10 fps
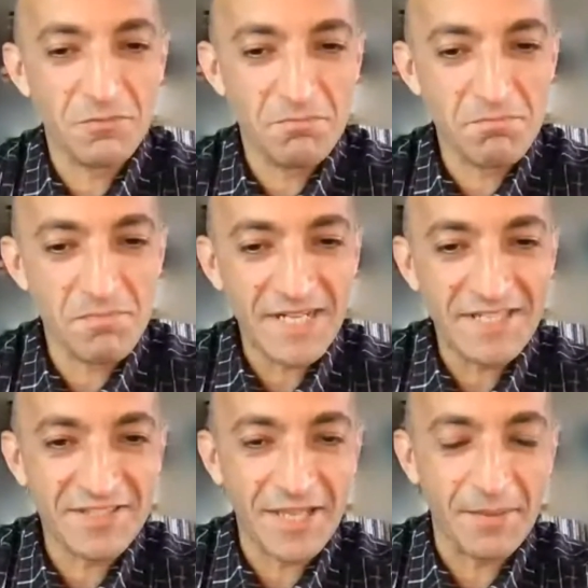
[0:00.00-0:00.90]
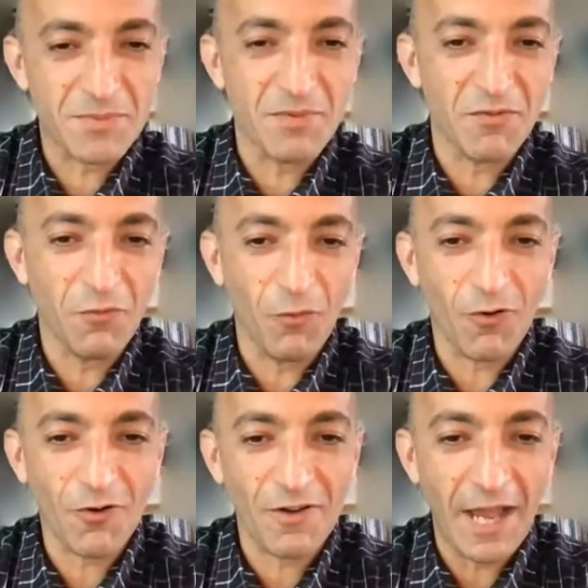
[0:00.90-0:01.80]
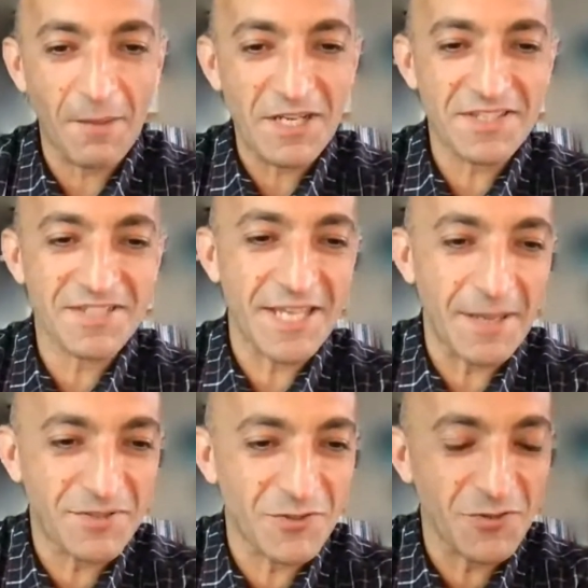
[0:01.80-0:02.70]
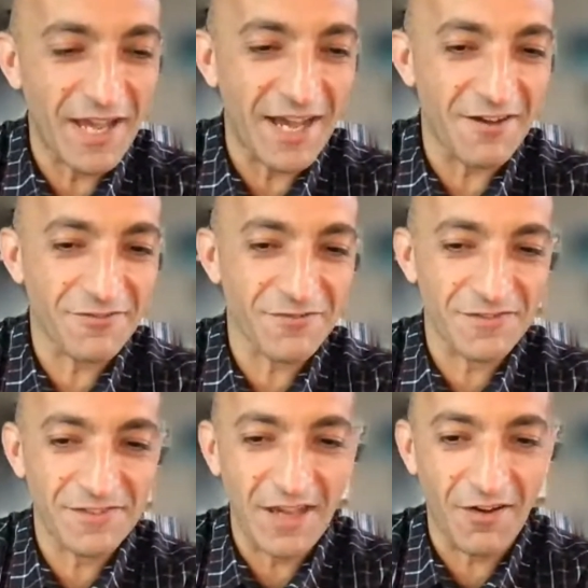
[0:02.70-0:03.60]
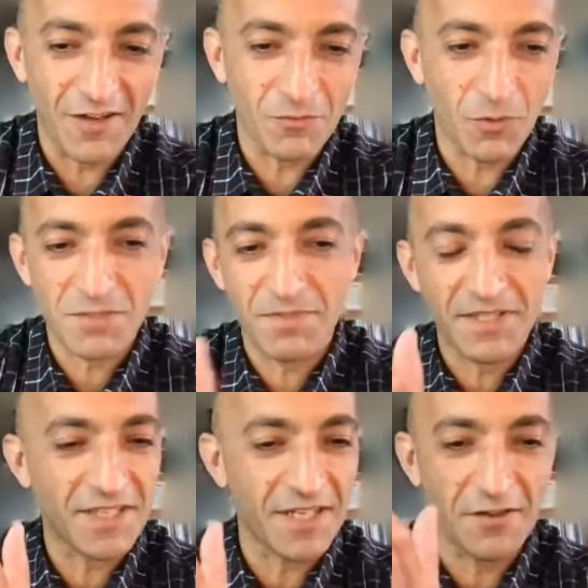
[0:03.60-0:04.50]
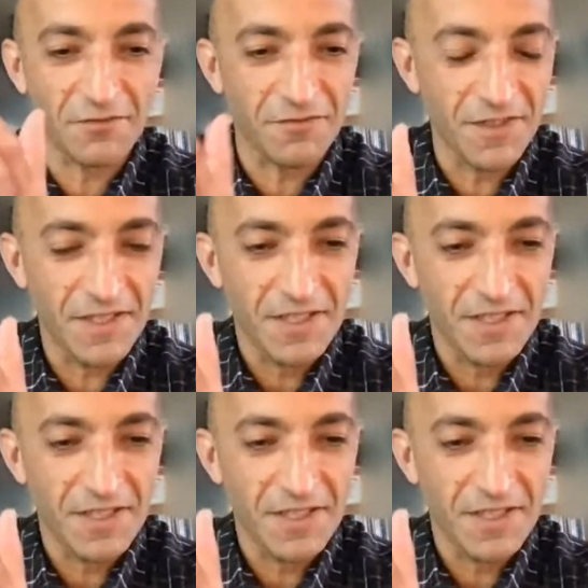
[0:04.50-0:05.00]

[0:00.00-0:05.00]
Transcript: many steps before. How many steps do you have now, and what's been kind of